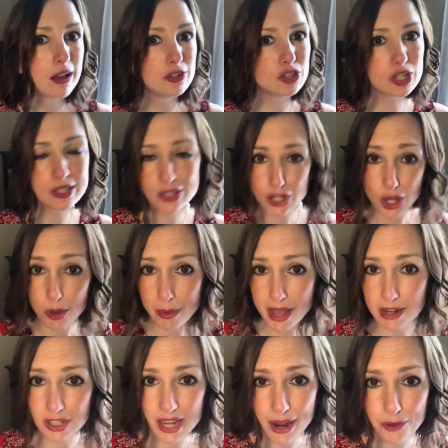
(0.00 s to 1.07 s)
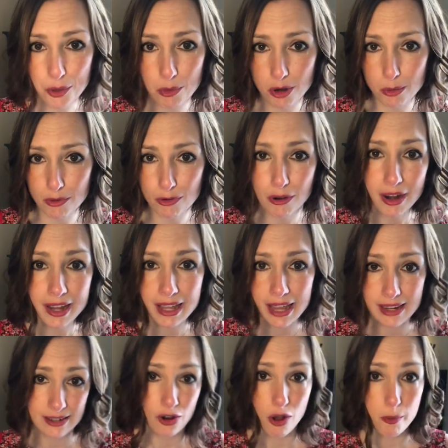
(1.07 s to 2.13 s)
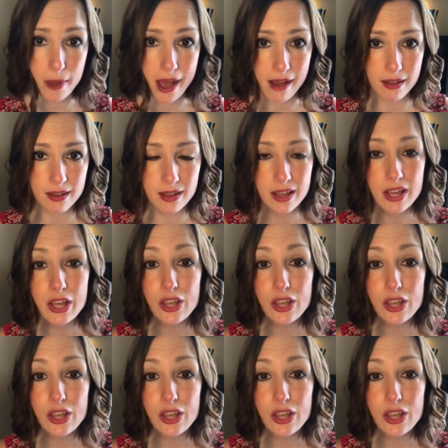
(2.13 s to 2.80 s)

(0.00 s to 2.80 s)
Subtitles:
just to go back to how you were before and gain it all back?